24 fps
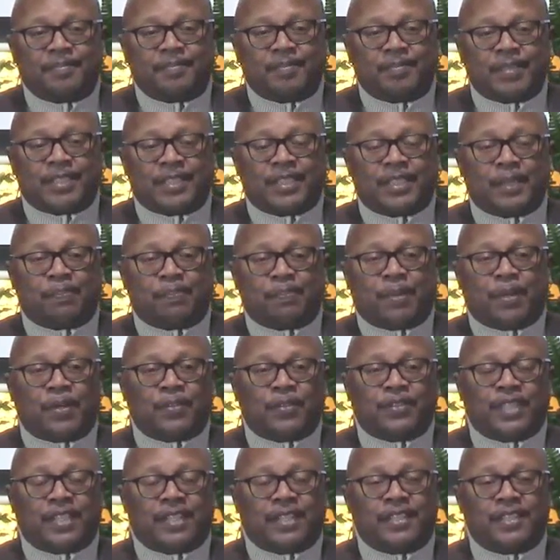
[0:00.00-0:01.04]
This is
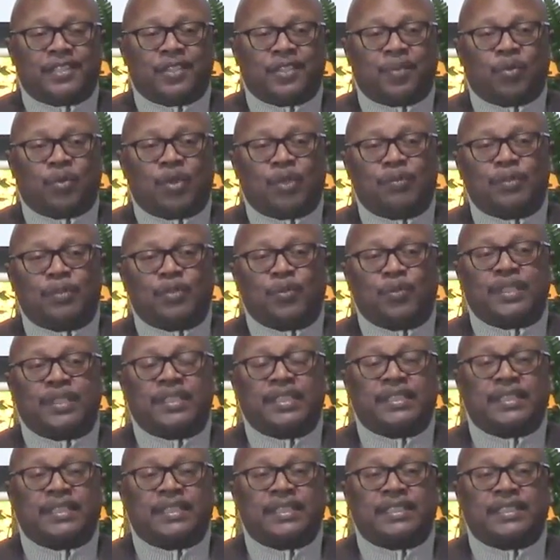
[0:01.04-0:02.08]
Paul tells us in Romans
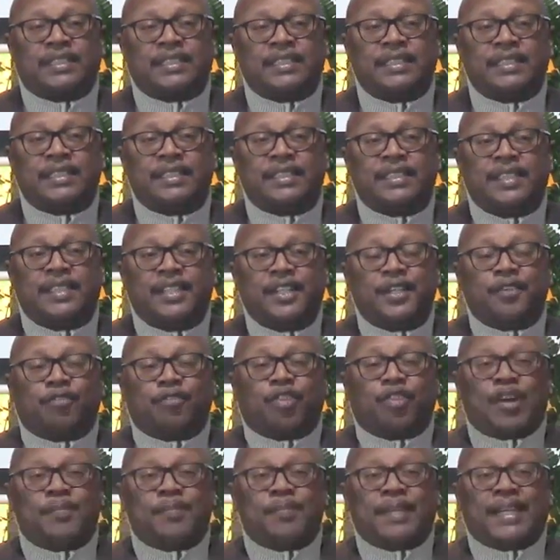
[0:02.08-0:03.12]
1:16.
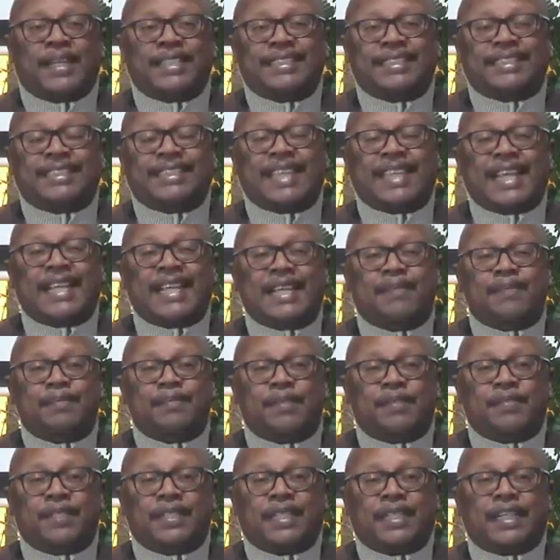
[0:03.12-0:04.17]
For I'm not ashamed
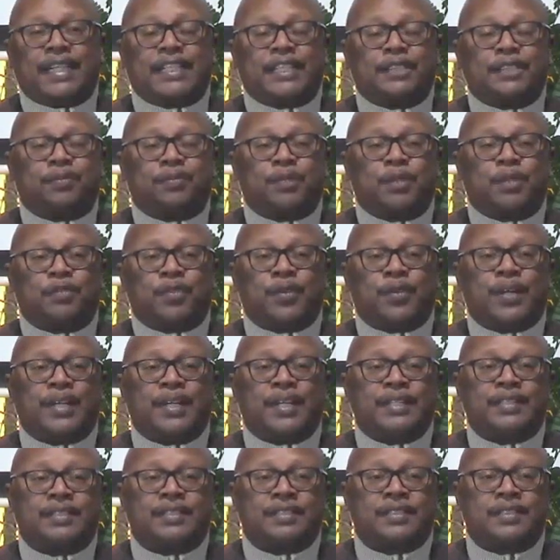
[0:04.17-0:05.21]
of the gospel of
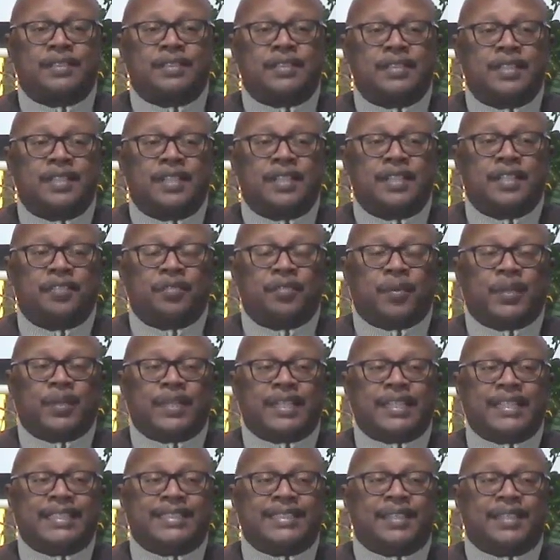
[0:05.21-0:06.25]
Christ, for
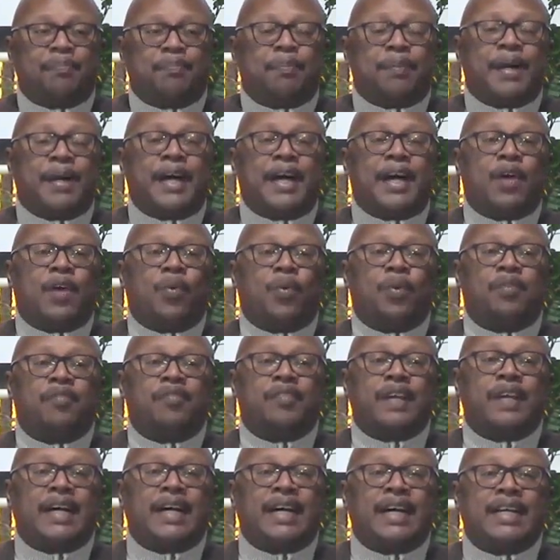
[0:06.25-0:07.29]
it is the power of
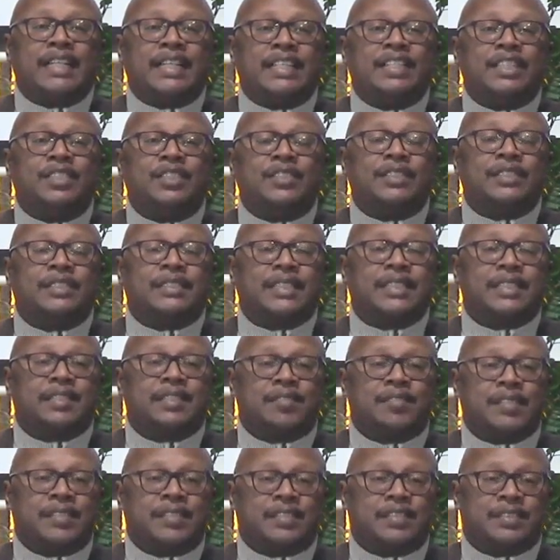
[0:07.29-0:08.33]
God unto
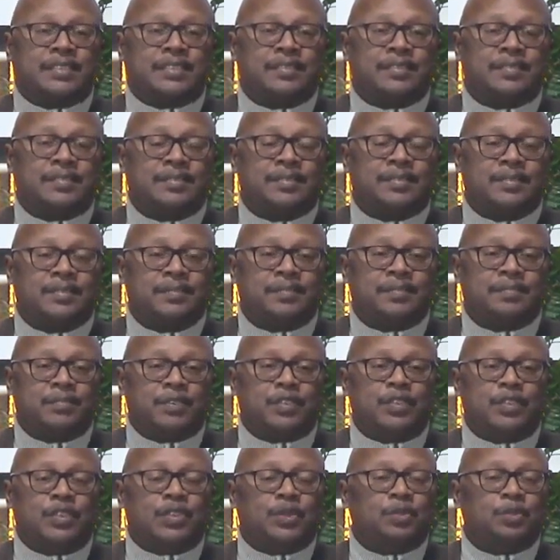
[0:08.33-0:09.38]
salvation, to the
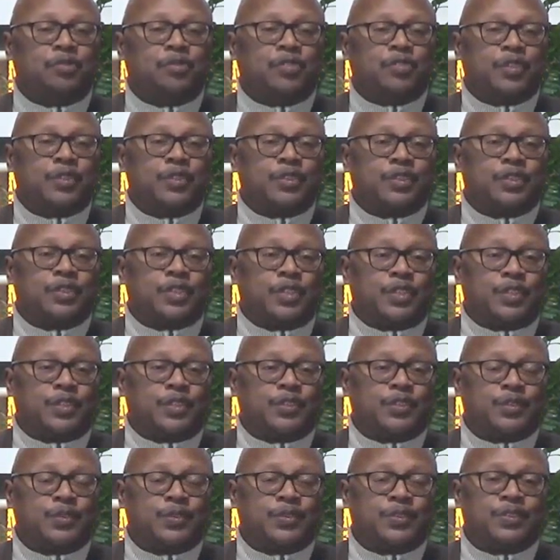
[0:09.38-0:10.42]
Jew first and
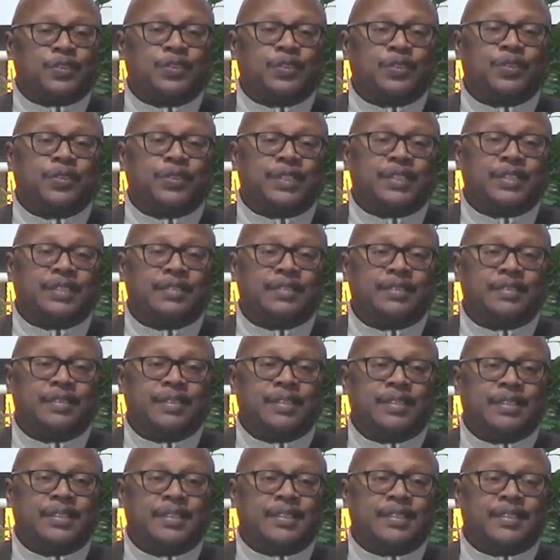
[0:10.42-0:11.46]
also to the Greek.
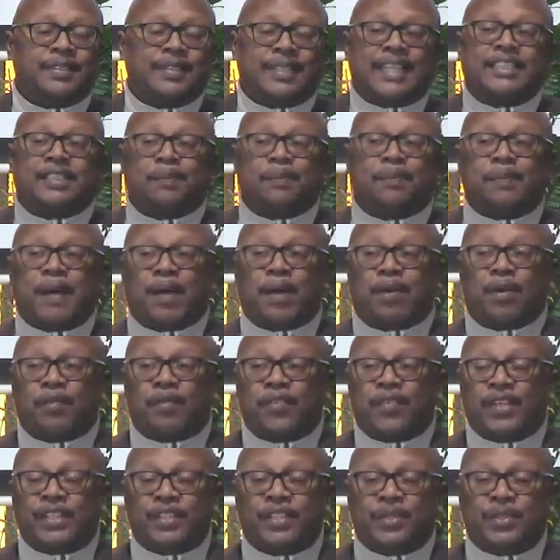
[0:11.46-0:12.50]
That's the power
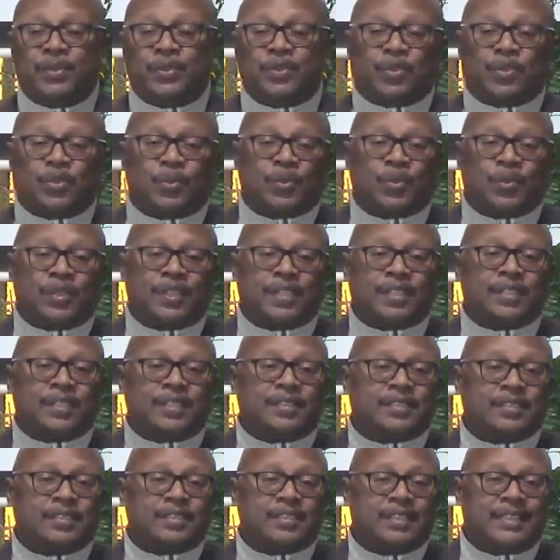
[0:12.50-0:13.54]
that he used toward
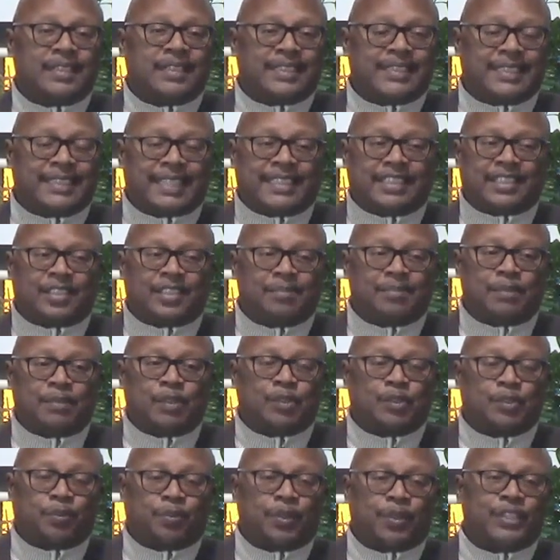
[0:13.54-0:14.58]
us. That's the
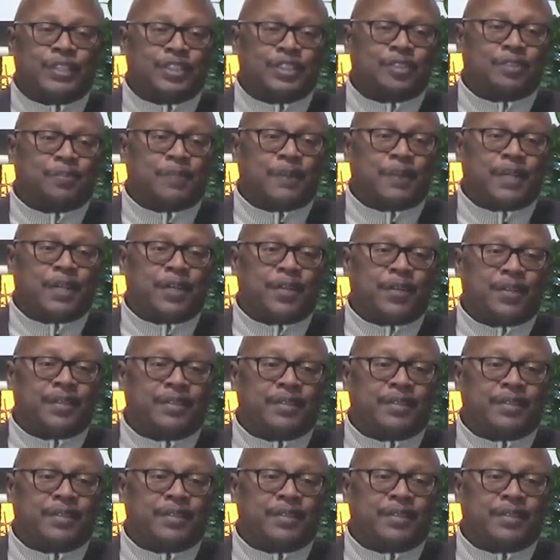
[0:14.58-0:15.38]
most precious power.